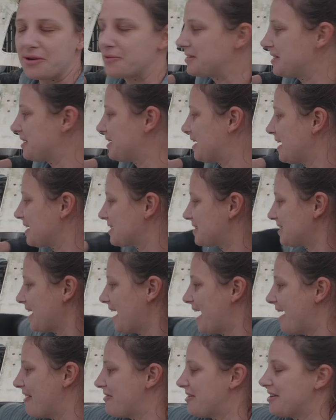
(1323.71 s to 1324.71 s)
we didn't actually
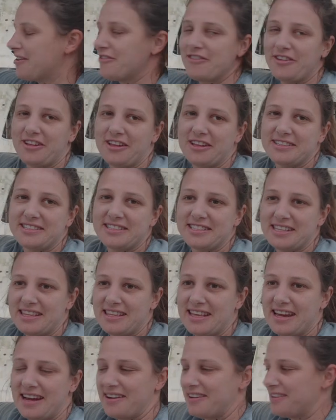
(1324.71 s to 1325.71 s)
have any fillets in
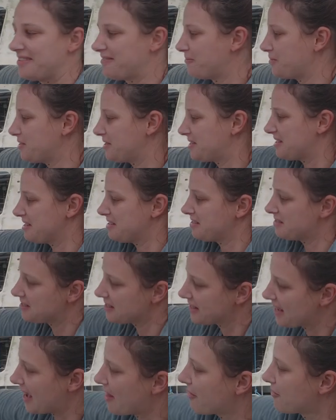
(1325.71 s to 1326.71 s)
there and we used to
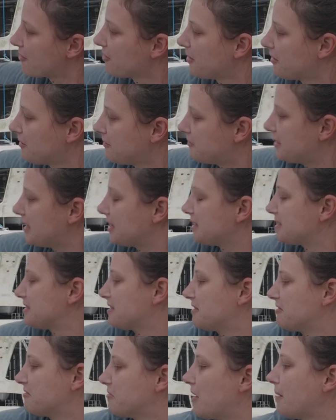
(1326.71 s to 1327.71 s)
gather a lot of
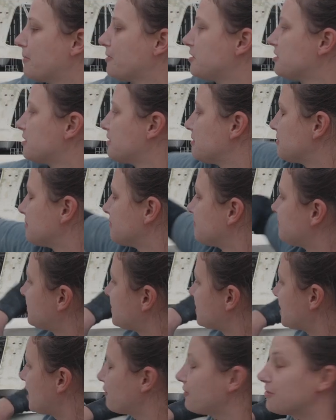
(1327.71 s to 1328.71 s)
dust and rubbish and
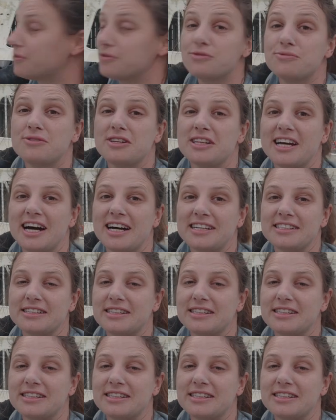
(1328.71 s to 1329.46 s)
stuff and it was really hard to